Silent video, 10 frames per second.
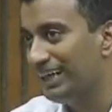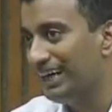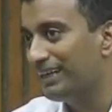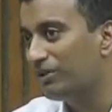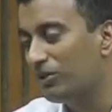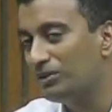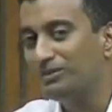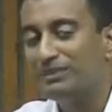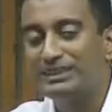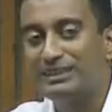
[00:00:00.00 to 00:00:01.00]
And I thought to
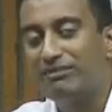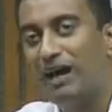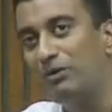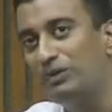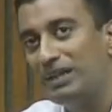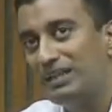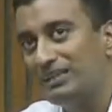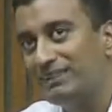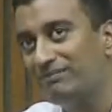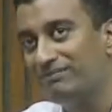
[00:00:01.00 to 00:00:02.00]
myself, how would
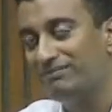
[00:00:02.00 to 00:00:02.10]
I